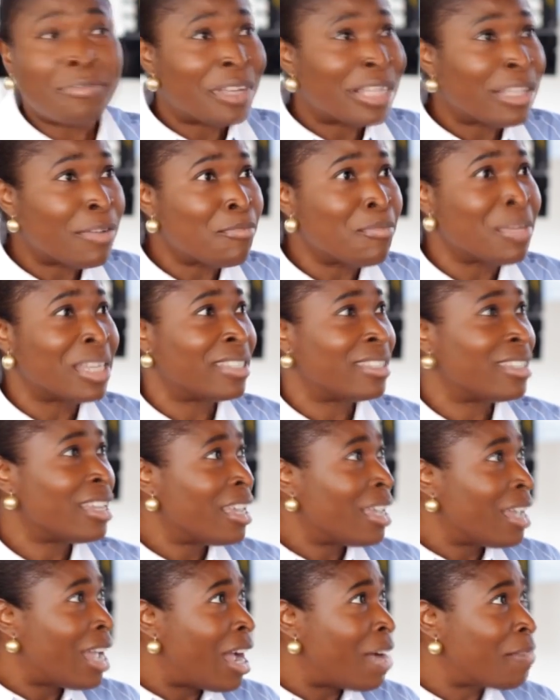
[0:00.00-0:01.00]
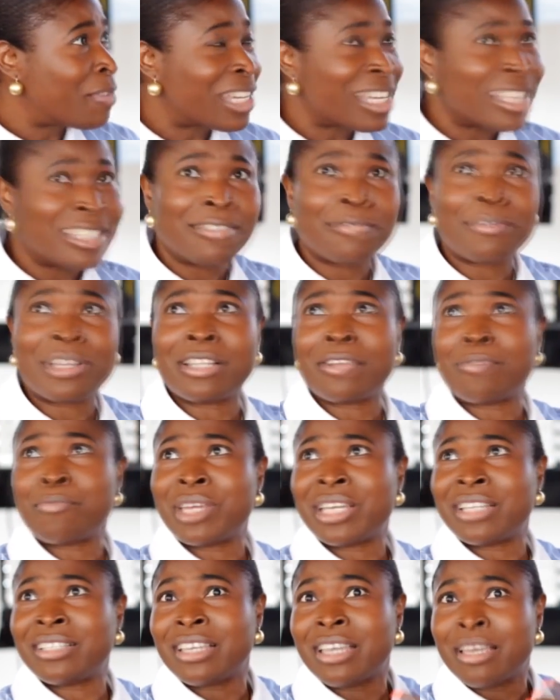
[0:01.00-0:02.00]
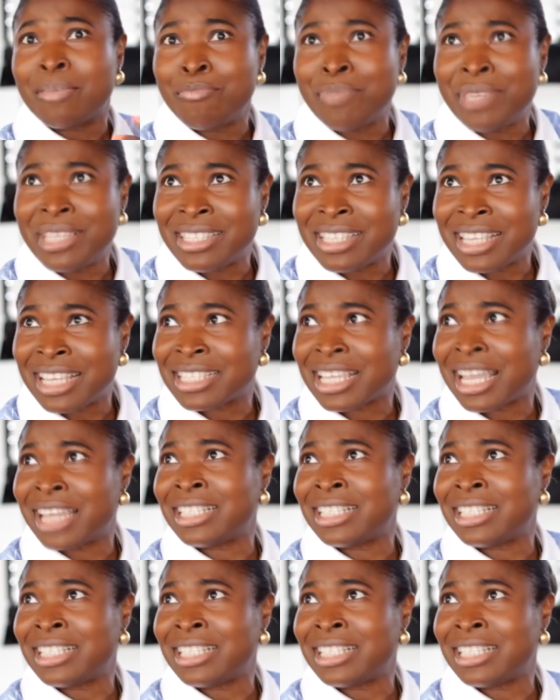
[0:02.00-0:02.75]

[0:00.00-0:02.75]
development, African development, business